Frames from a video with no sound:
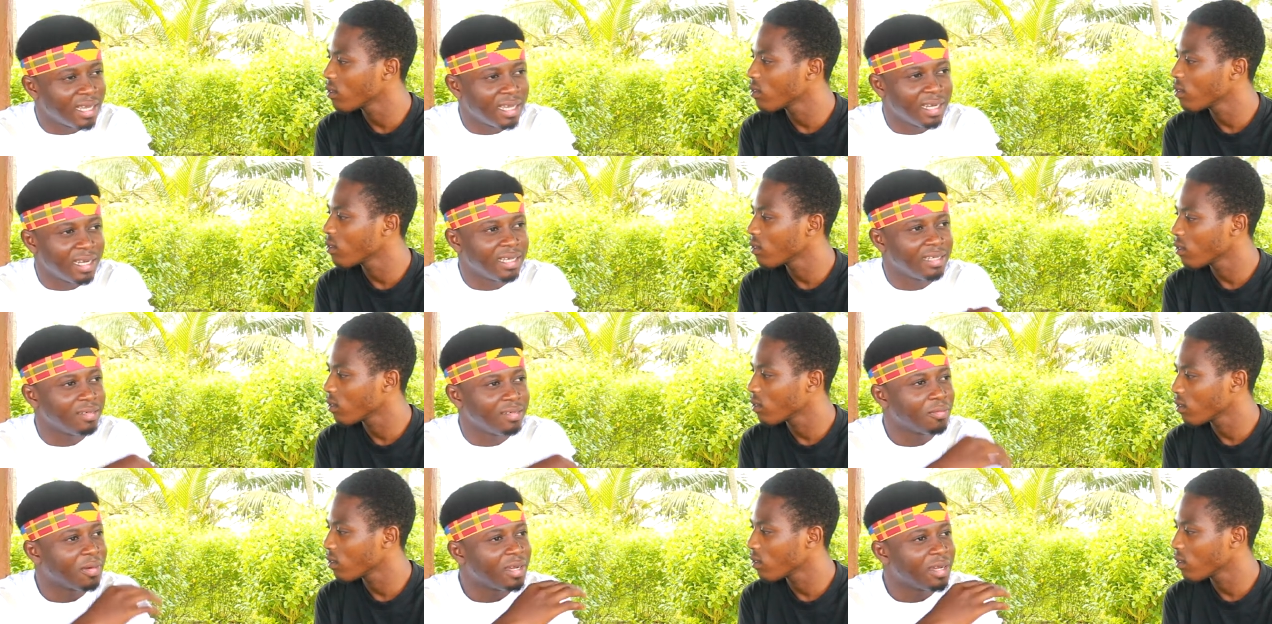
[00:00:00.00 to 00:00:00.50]
Speaker 1: And
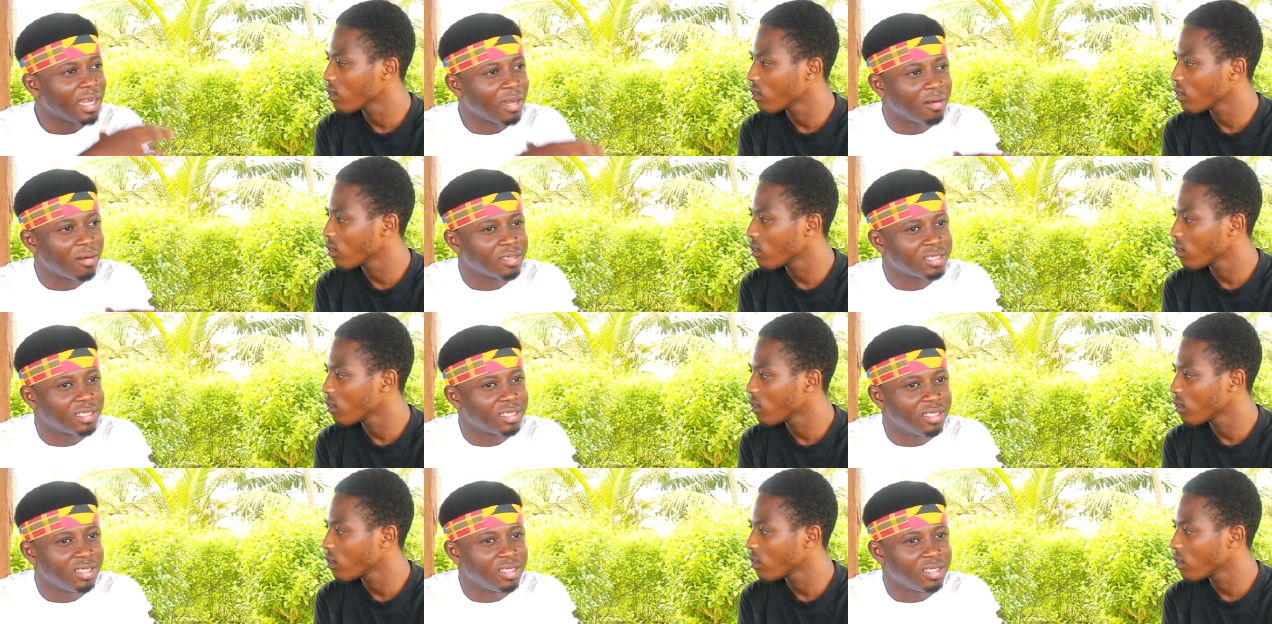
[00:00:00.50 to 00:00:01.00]
then when I
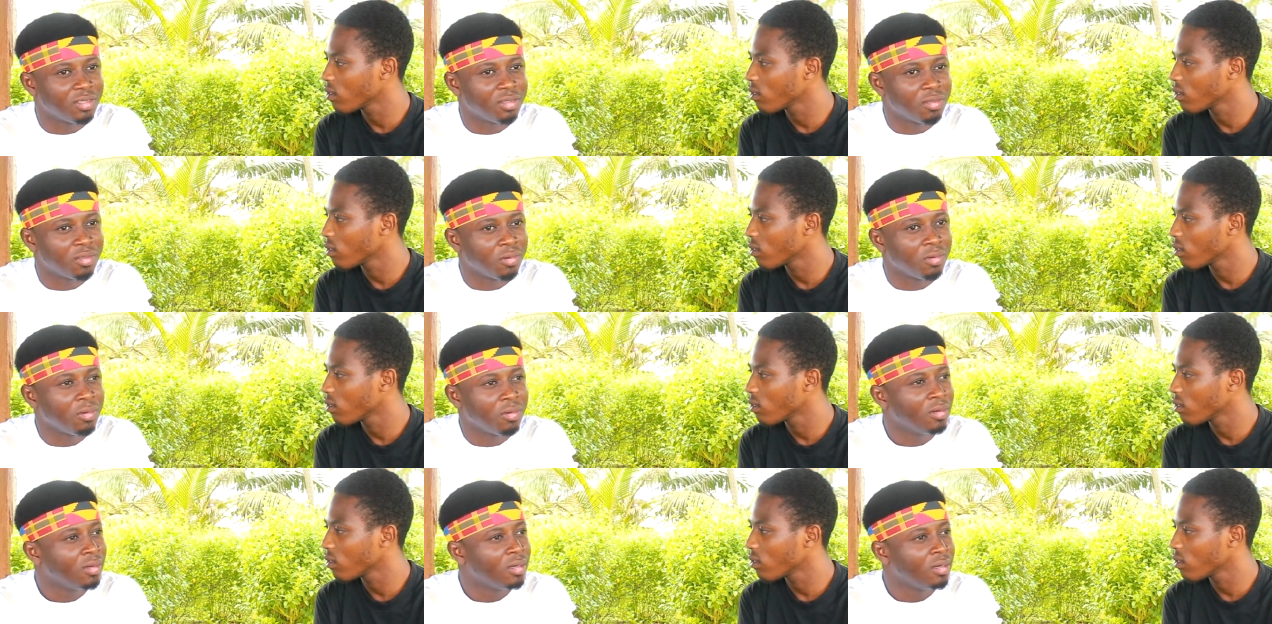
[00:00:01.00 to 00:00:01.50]
was in
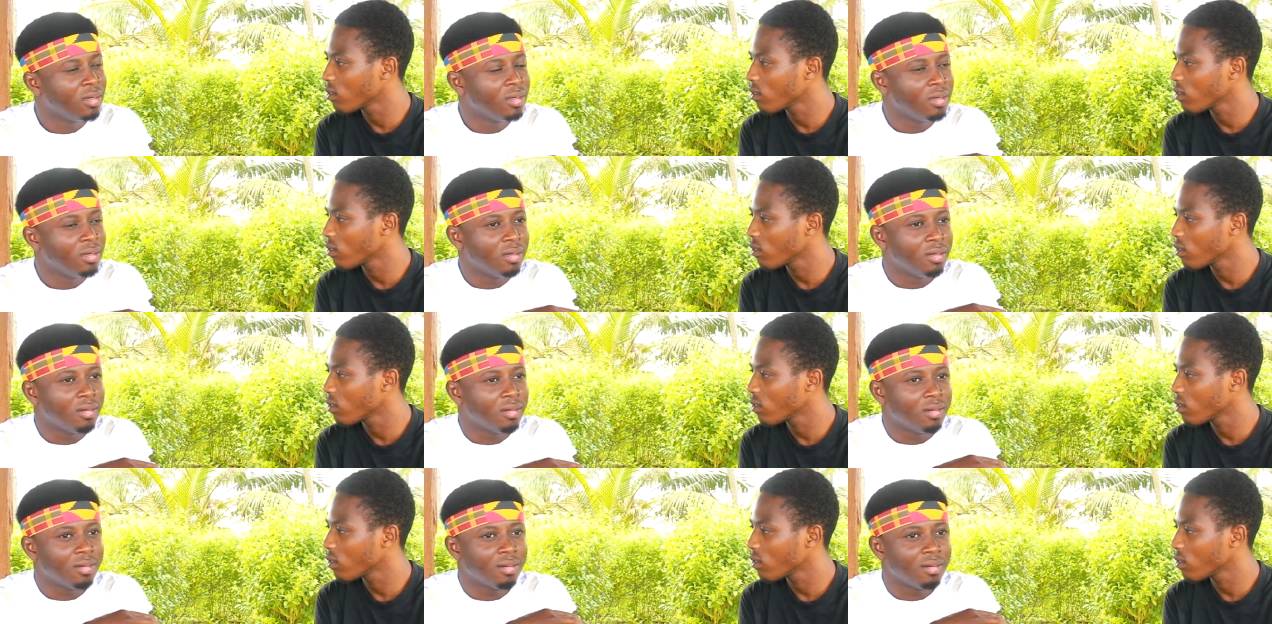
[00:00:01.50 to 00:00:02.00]
Tsito,
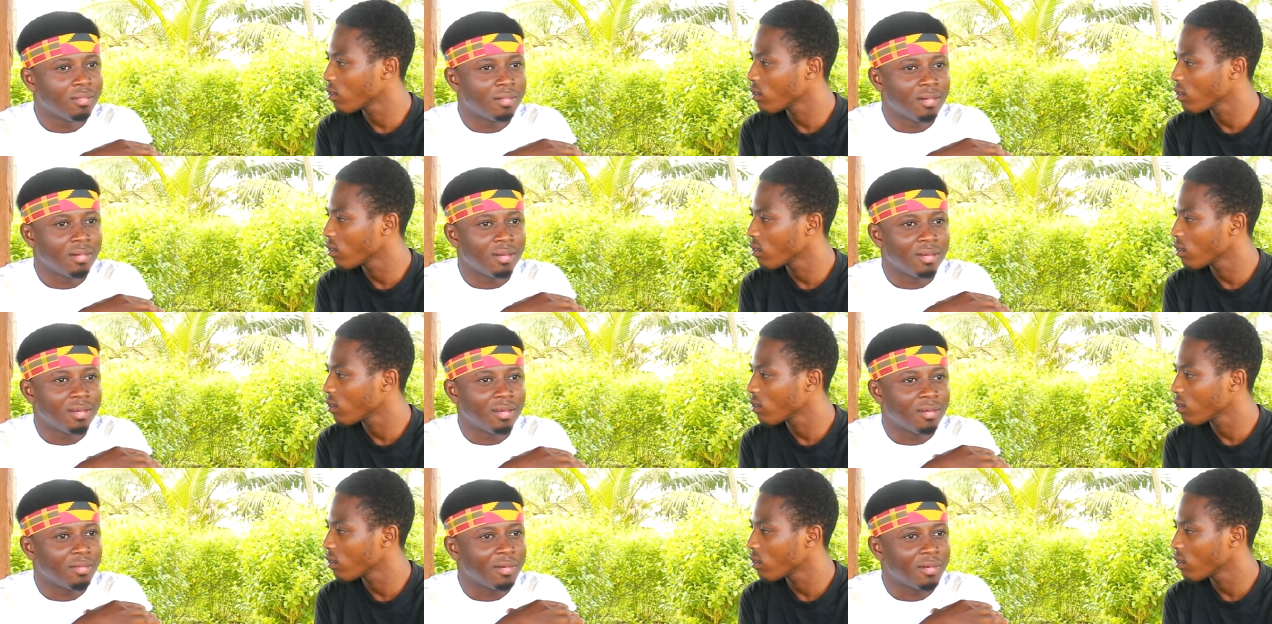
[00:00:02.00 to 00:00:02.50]

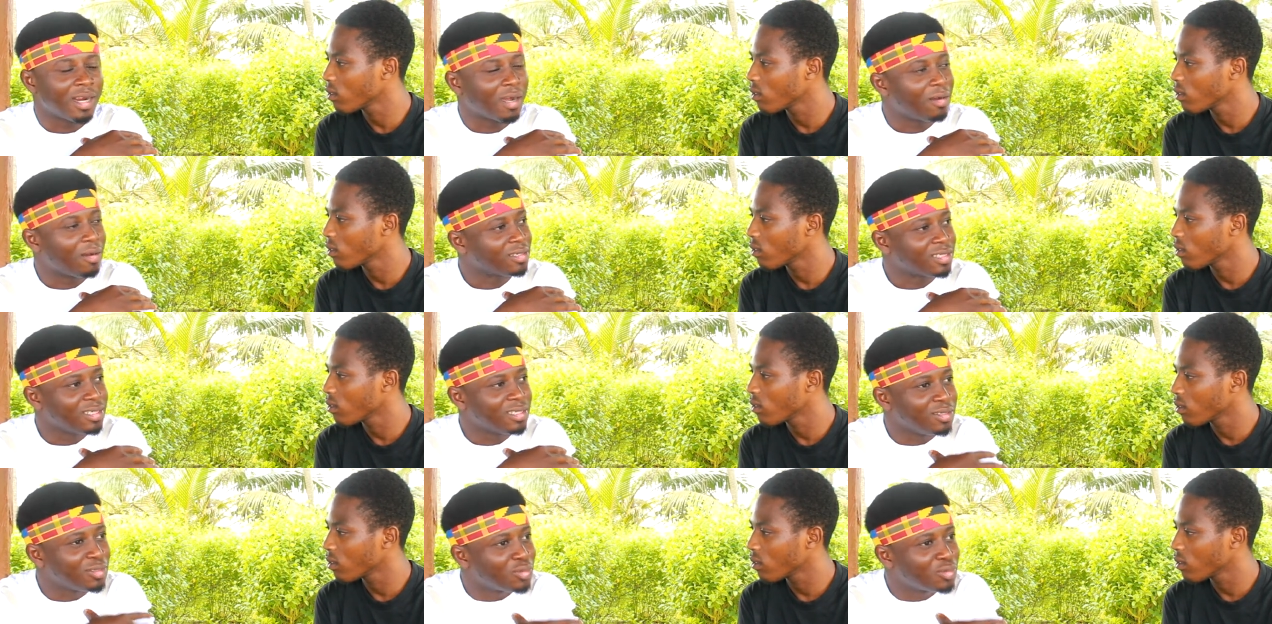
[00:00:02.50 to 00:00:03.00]
uh, when I
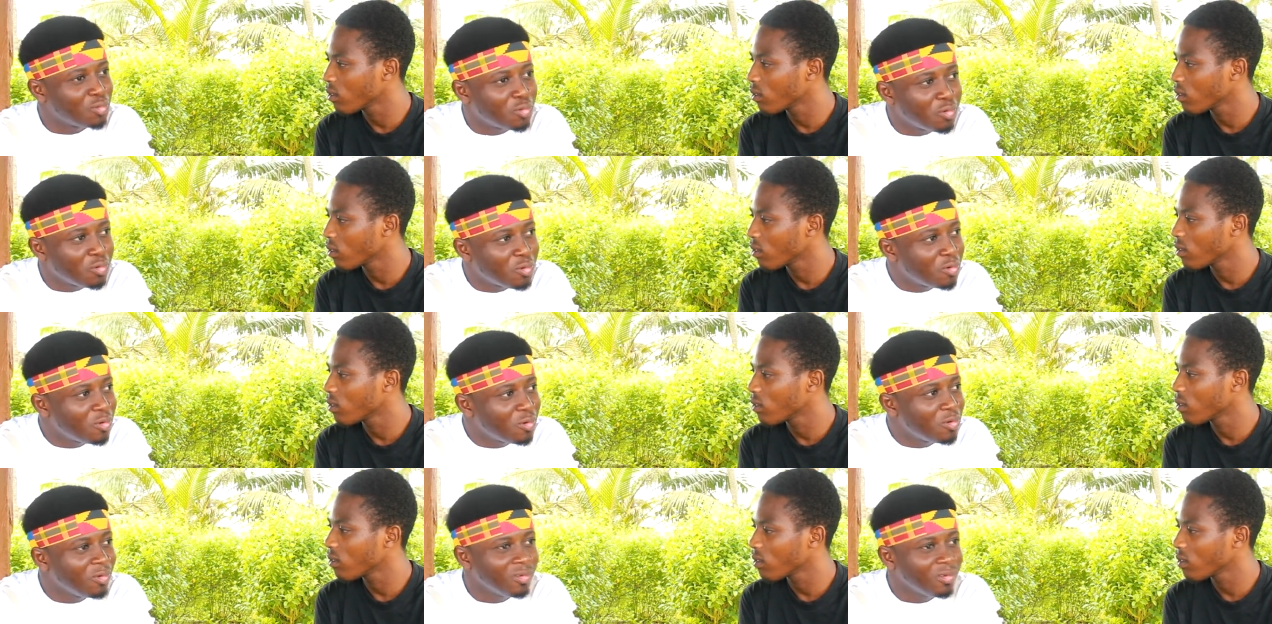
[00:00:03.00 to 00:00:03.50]
was in
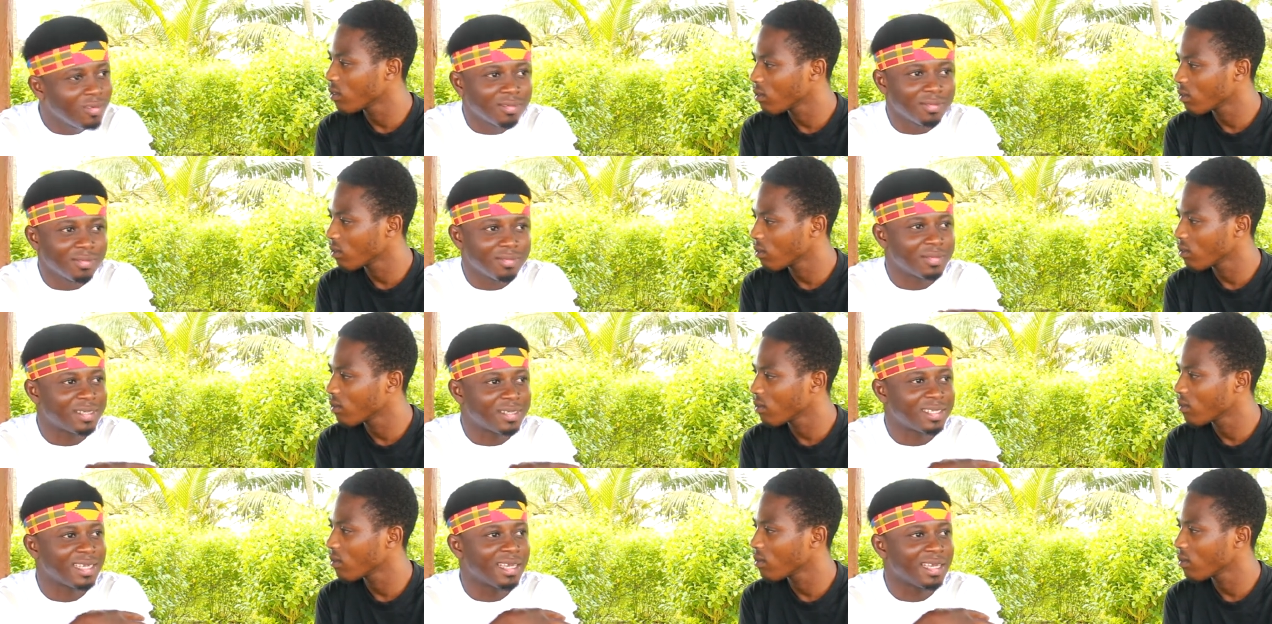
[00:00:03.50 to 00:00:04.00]
school,
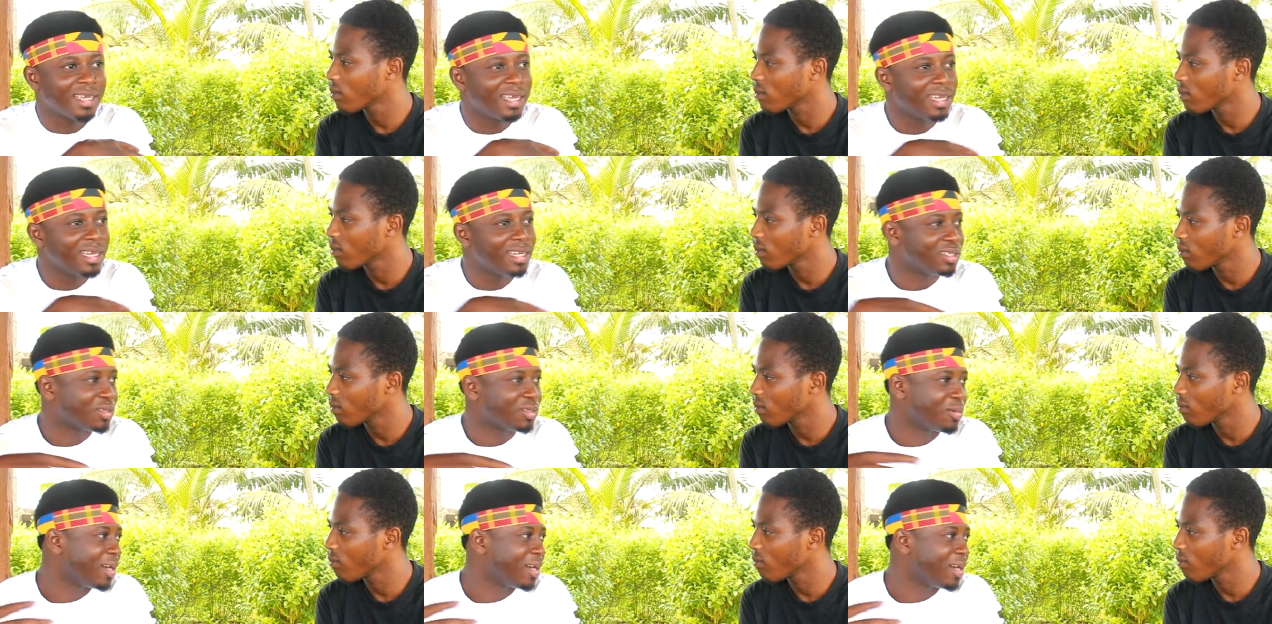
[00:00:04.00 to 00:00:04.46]
singing is